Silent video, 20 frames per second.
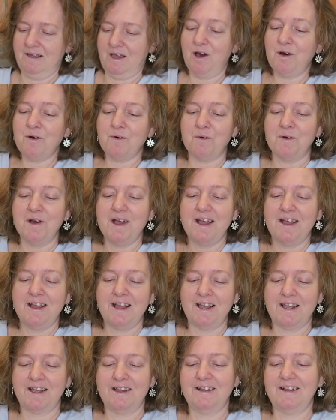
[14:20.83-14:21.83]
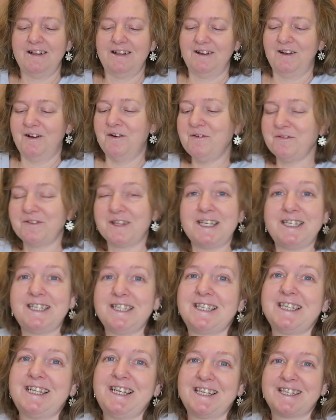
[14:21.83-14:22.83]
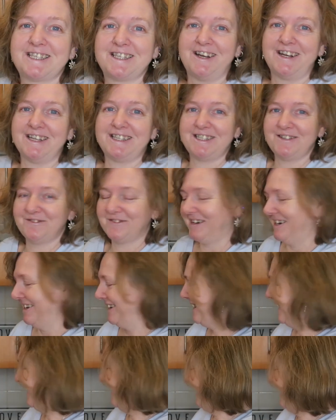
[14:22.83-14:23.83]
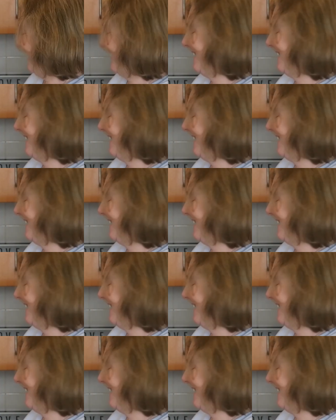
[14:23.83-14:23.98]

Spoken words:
Oh, this is an exciting one.